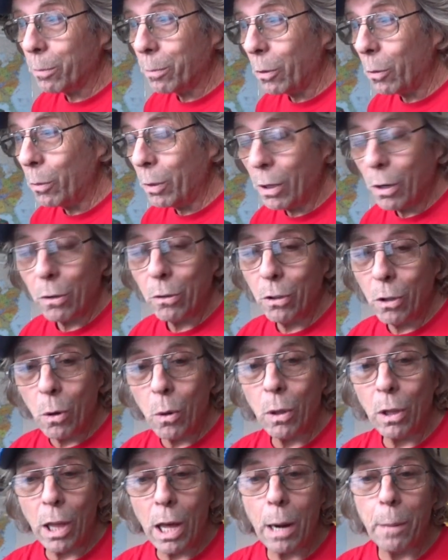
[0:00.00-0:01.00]
but we don't know
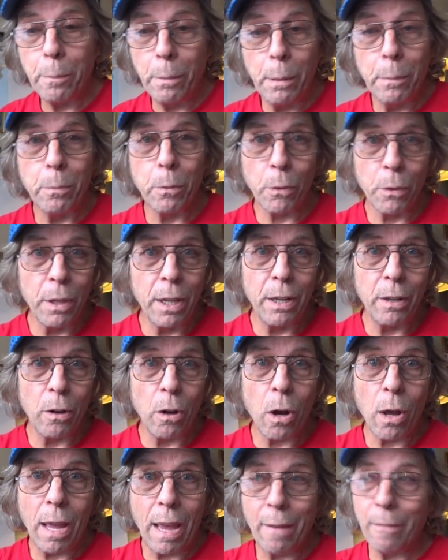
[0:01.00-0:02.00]
a lot of people that
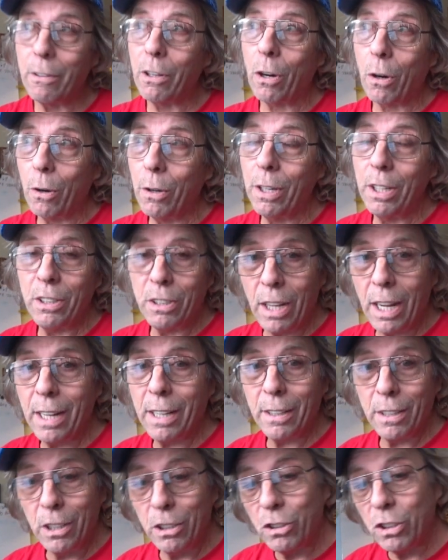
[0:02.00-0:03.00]
haven't already
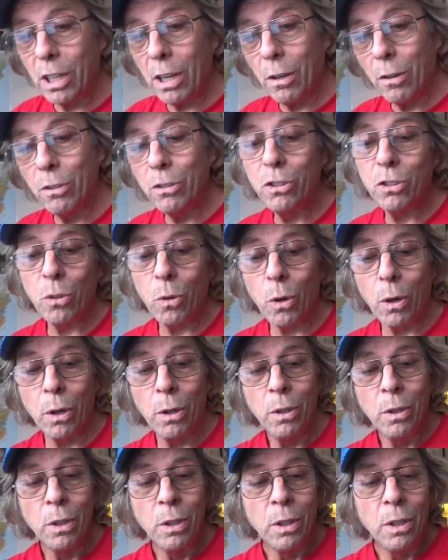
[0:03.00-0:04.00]
taken the challenge or
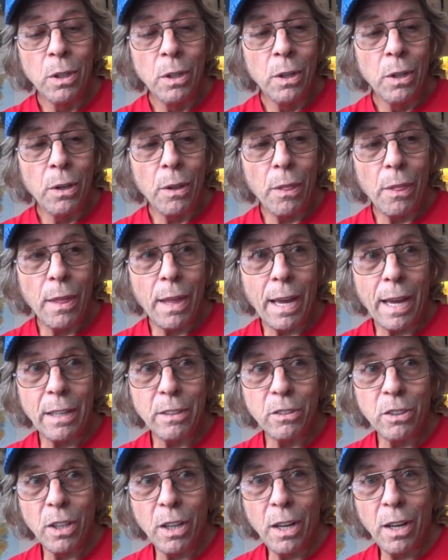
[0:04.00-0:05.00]
that